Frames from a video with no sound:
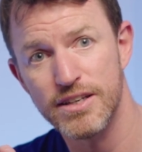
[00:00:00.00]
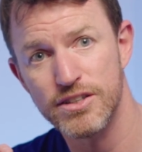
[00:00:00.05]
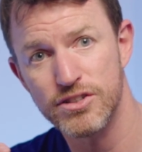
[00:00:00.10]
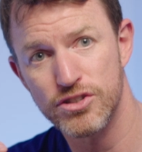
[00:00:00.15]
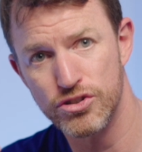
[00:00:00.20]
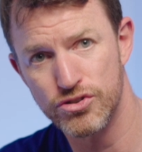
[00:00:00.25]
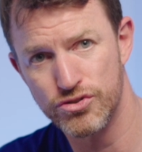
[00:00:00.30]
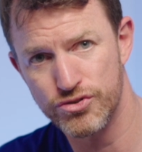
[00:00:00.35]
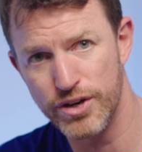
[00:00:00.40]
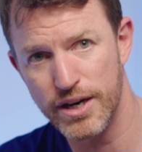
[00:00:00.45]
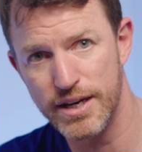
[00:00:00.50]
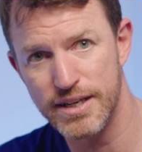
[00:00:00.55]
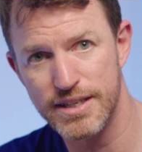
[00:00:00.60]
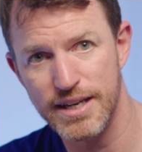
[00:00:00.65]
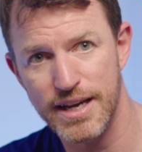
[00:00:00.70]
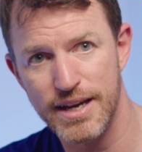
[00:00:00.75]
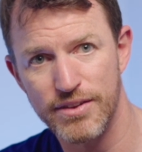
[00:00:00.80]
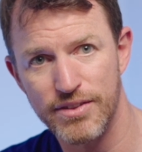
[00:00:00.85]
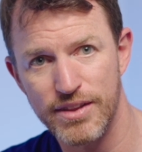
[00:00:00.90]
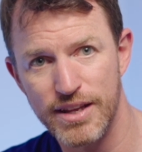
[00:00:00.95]
to track
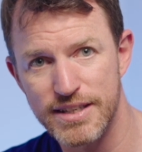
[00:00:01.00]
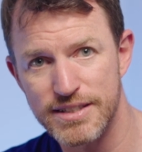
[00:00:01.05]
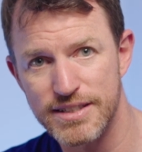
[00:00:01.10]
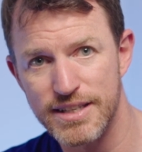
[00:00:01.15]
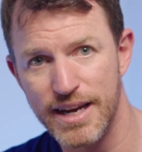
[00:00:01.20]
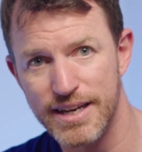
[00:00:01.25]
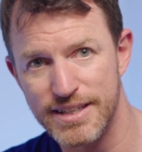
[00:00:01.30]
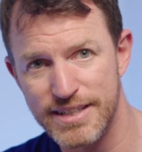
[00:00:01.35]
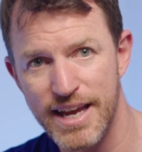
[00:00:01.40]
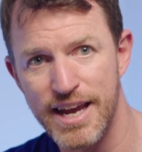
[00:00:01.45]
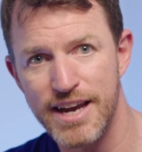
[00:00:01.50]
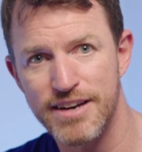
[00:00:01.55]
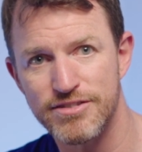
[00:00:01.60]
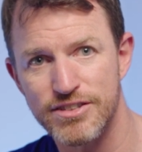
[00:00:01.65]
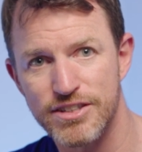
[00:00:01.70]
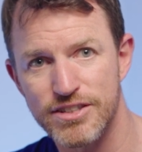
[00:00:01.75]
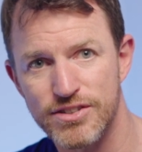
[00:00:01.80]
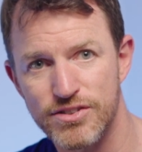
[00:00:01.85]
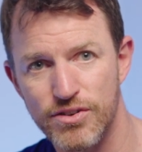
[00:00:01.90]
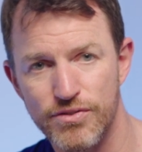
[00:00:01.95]
down the exact
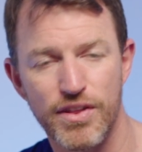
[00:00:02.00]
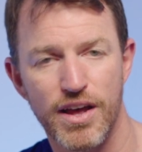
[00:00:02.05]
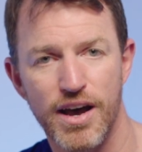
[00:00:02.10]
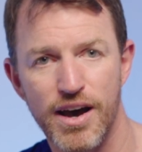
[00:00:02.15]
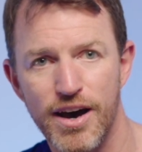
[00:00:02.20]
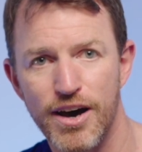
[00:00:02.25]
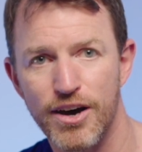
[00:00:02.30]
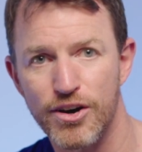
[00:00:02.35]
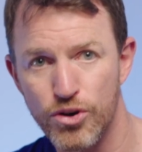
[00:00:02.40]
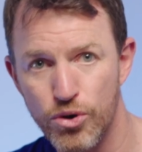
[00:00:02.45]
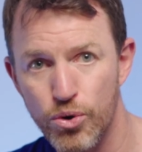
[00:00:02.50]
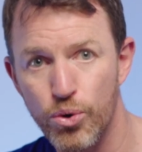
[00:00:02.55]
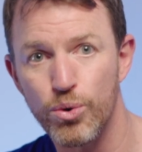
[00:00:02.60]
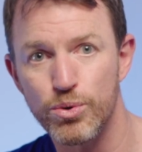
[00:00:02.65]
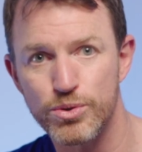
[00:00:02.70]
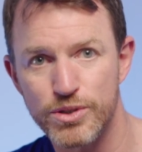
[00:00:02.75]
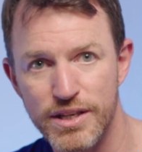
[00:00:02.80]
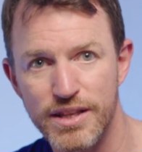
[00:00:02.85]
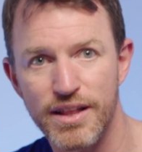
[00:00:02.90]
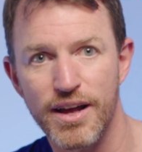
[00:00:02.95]
areas of the heart
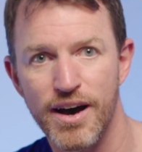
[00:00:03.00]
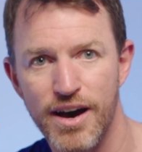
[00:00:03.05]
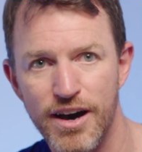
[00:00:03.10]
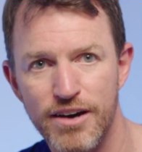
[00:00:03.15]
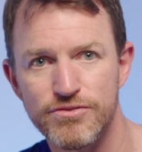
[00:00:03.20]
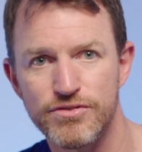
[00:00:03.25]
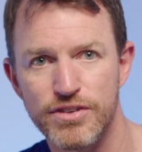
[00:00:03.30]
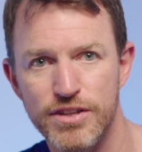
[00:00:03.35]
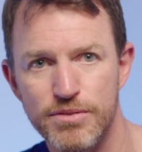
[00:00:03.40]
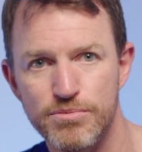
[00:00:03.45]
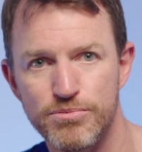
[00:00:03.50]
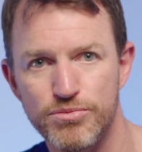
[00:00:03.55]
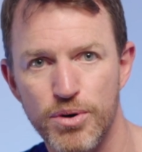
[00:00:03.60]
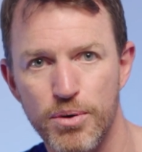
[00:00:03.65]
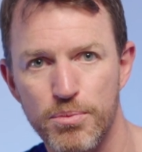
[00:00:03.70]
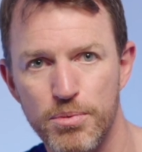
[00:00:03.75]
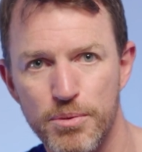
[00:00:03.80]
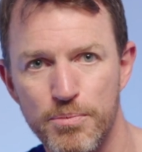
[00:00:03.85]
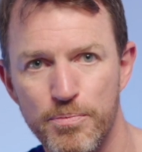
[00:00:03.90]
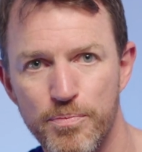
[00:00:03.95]
causing the heart rhythm
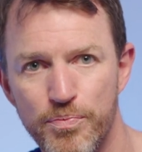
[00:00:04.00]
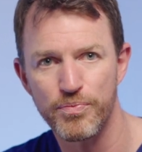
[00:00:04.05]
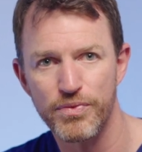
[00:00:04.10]
problem.